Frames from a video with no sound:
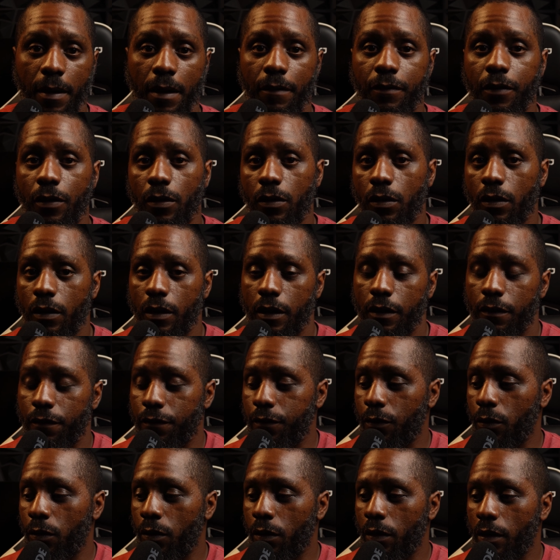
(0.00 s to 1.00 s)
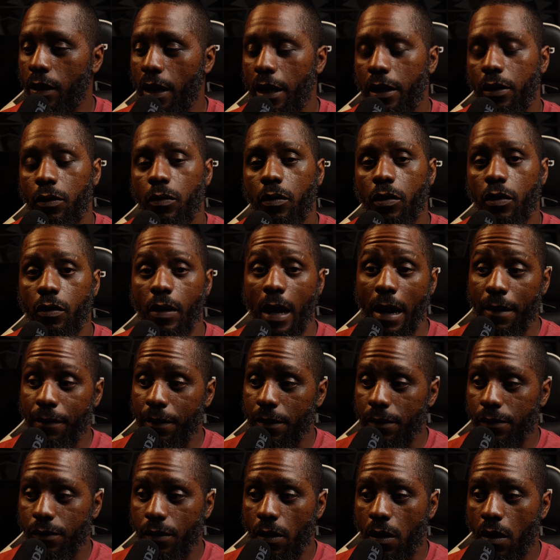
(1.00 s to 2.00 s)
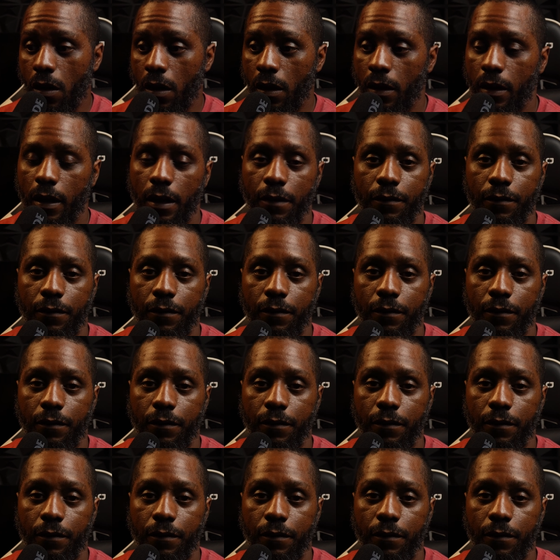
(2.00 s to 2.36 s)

If you're looking for a newer graphics card,